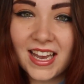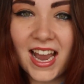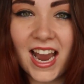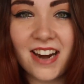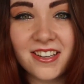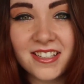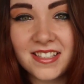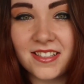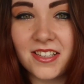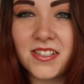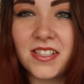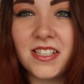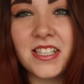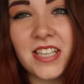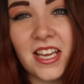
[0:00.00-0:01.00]

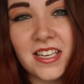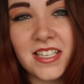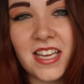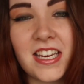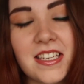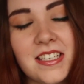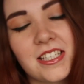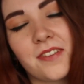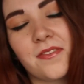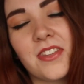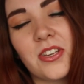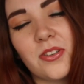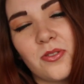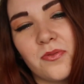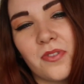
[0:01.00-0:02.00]
Aristotle and Dante Discover the
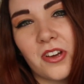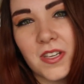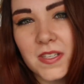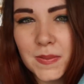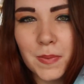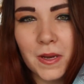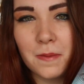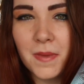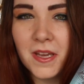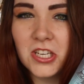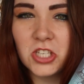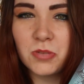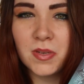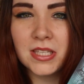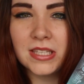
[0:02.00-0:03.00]
Universe by
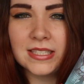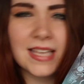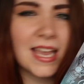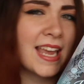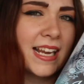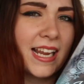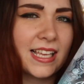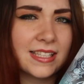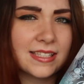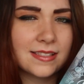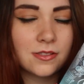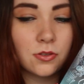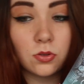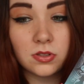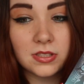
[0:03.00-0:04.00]
Benjamin
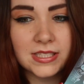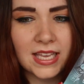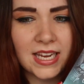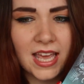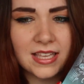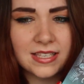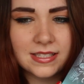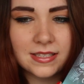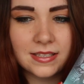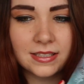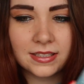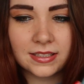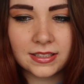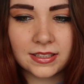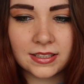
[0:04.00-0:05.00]
Sainz.
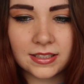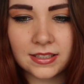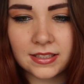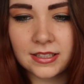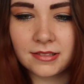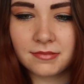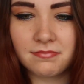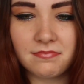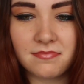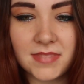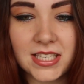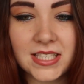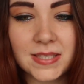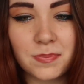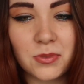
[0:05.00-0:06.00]

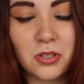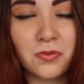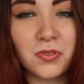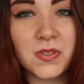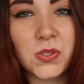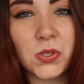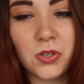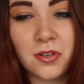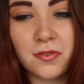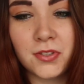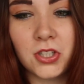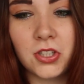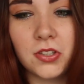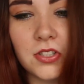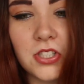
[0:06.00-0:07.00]
This beautiful story of
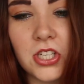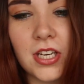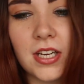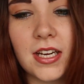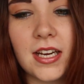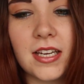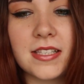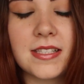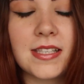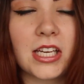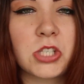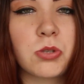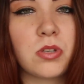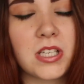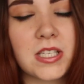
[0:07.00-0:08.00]
culture and
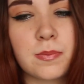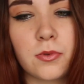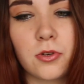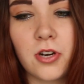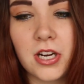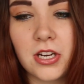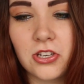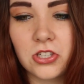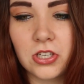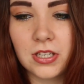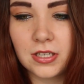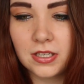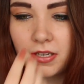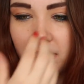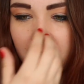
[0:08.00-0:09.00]
sexual
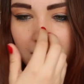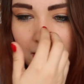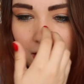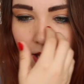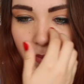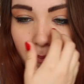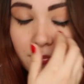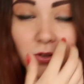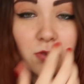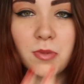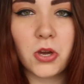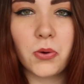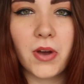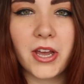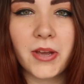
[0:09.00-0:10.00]
exploration blew me
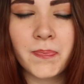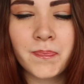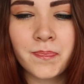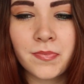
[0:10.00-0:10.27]
away.